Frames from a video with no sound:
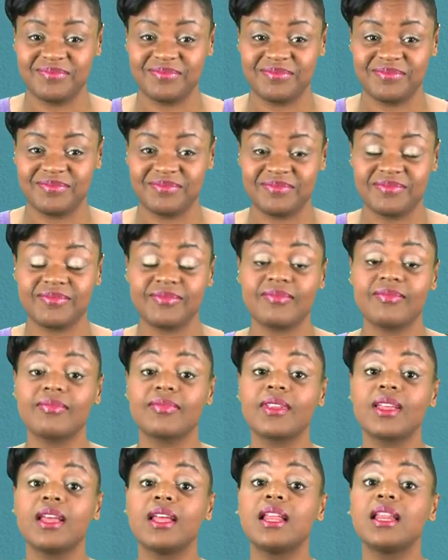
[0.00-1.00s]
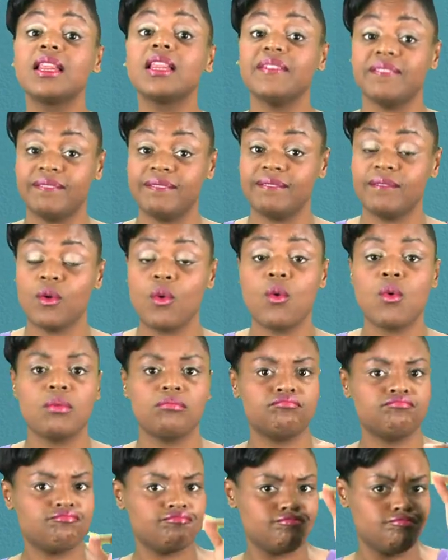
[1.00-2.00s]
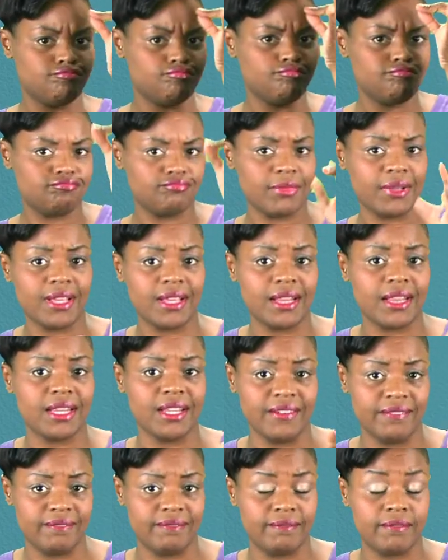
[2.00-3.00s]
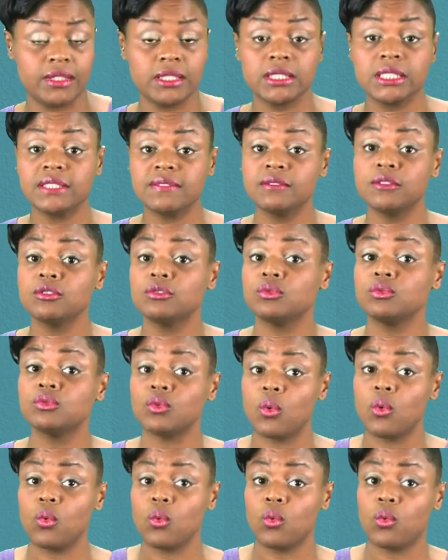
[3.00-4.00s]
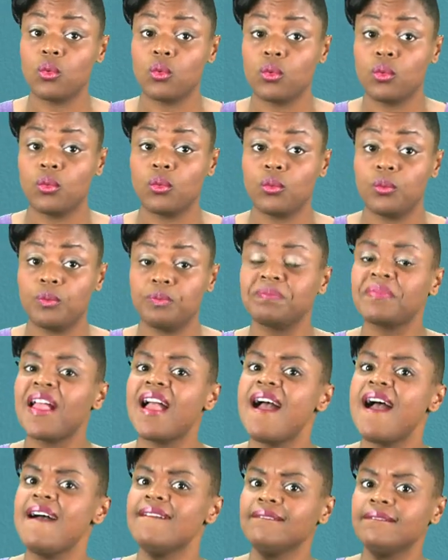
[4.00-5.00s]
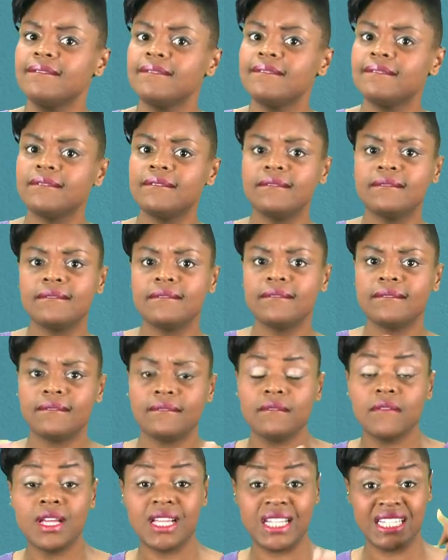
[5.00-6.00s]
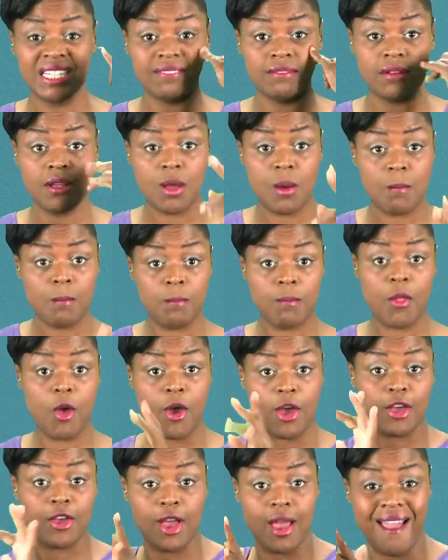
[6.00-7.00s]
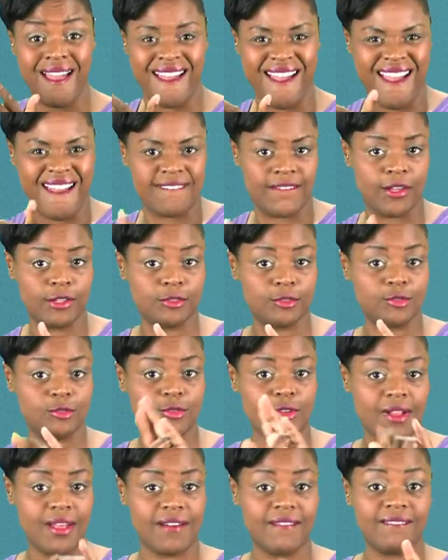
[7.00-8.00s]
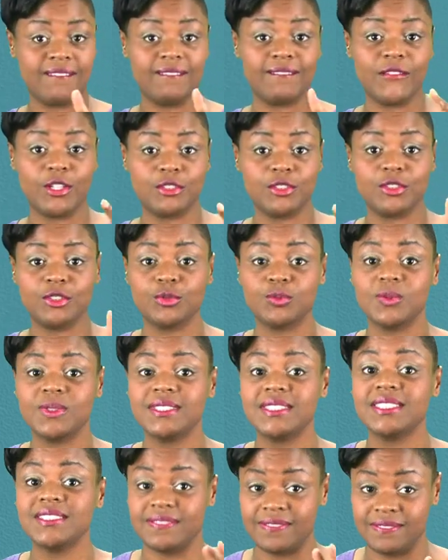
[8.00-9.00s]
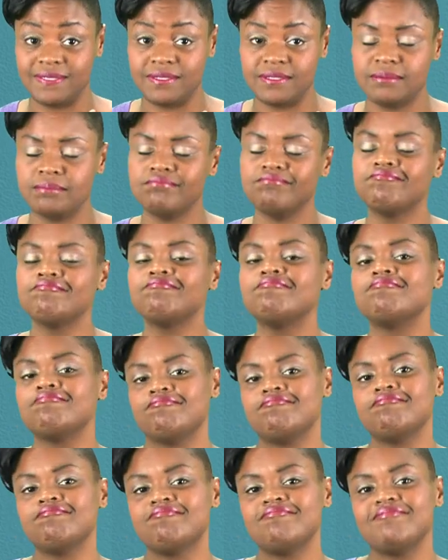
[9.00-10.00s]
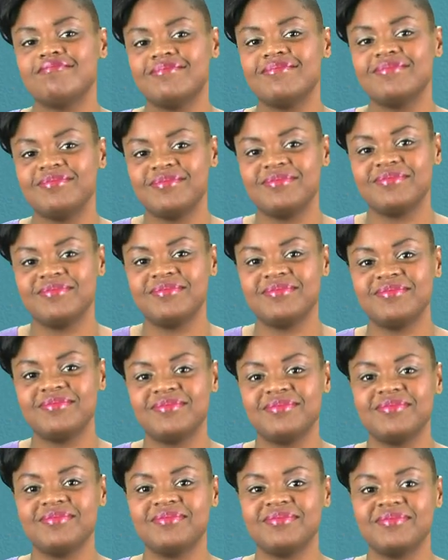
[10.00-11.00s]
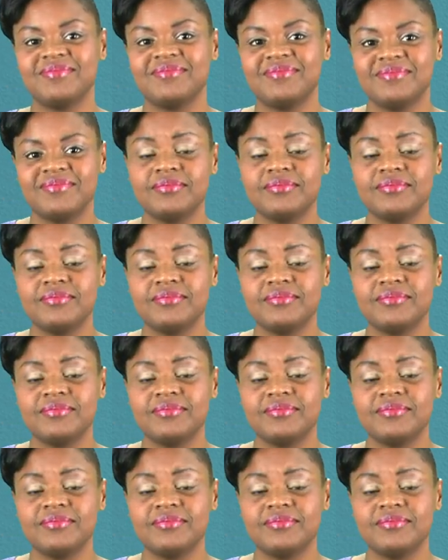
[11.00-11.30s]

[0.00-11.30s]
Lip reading: Video clips of live and near-live full-length television programs. Captioning is required for these video clips if posted on the internet on or after July 1, 2017.